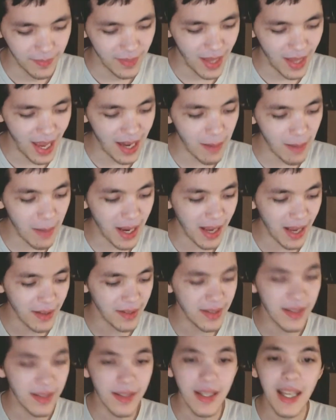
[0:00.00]
And it might
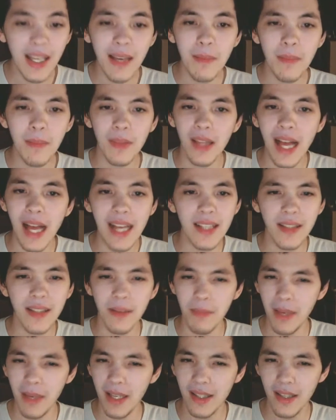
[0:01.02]
seem less
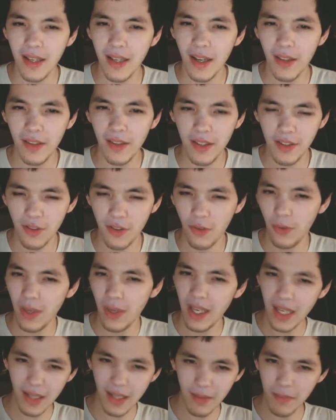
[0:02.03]
amazing on the
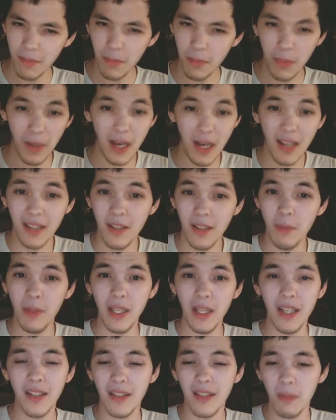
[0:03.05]
screen,
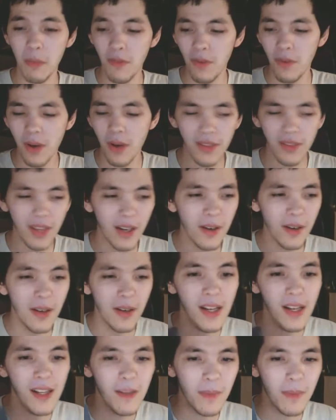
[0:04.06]
possibly, to some of you out there,
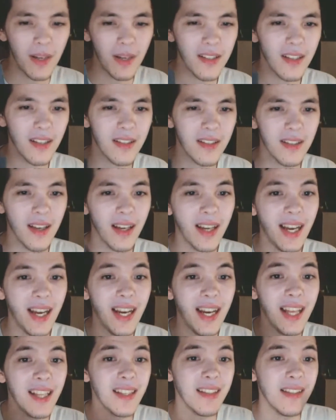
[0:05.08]
because it's like I
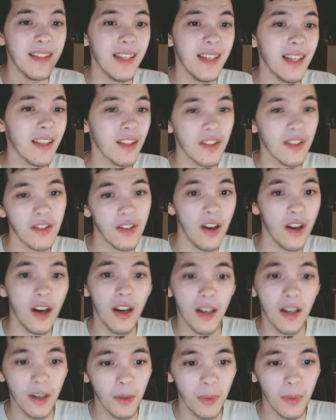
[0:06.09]
didn't sing the
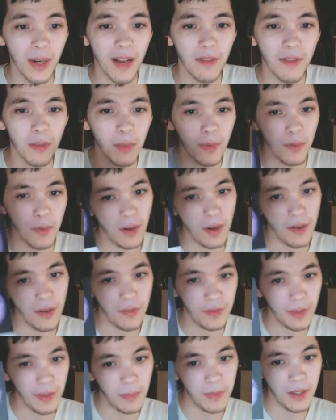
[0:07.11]
song or whatever before I
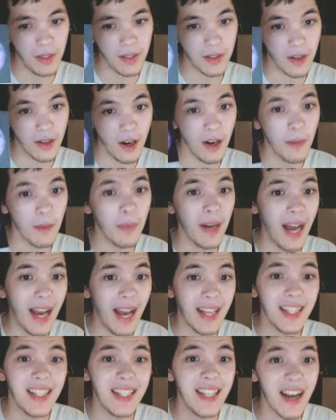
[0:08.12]
flipped this card, but
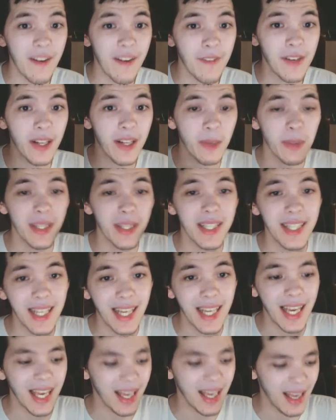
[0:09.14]
I definitely was
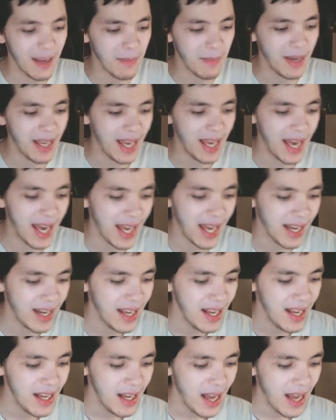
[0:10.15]
singing it in my head
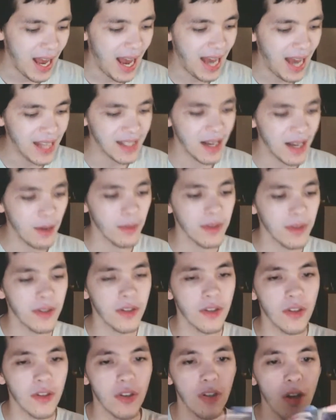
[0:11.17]
as I
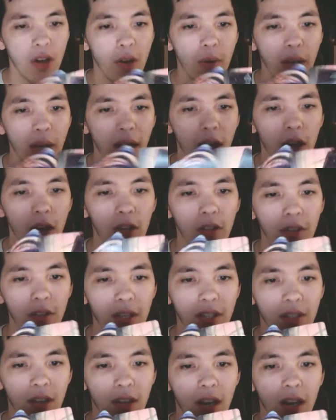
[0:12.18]
was showing all of
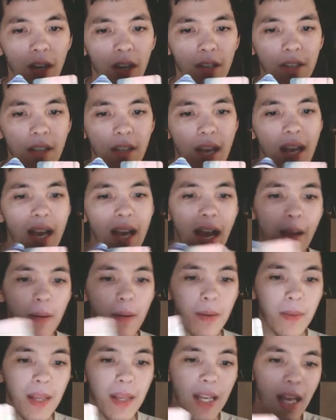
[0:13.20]
these cards. I
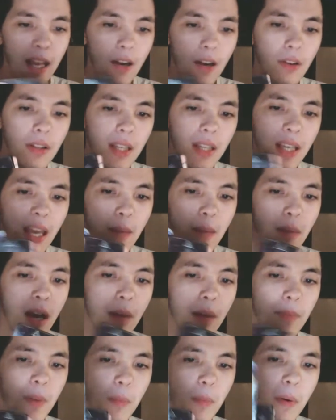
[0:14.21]
mean, it only came
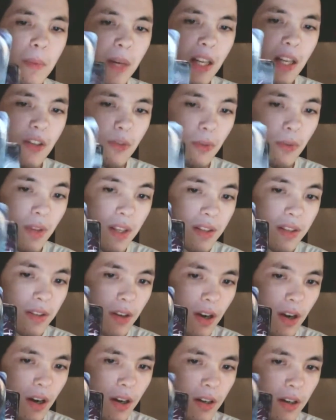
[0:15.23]
up the moment I drew this
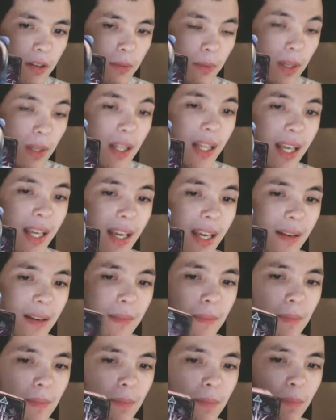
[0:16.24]
card, really,
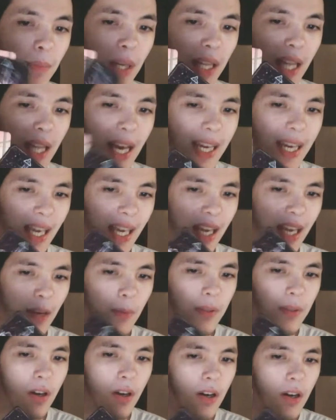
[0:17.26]
but like, it
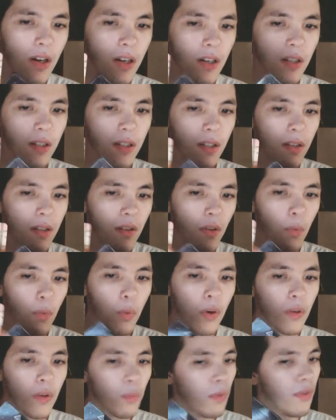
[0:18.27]
was all the
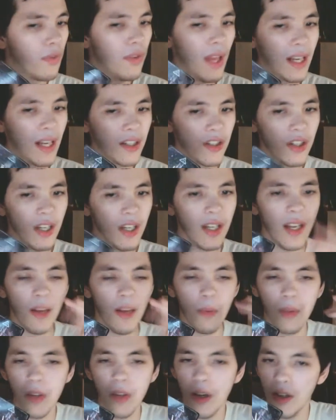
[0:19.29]
word reflection, it
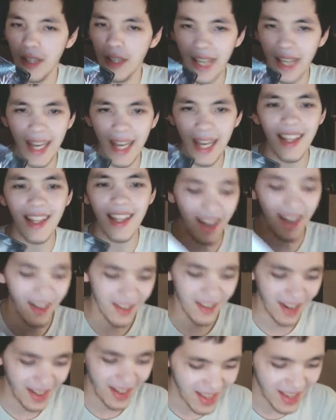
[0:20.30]
was all getting
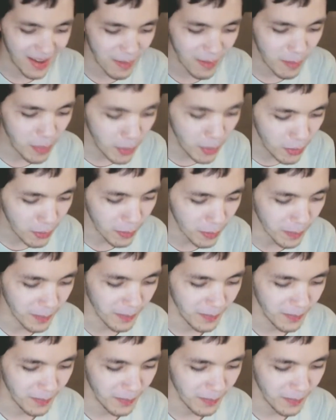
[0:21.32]
there, and then boom,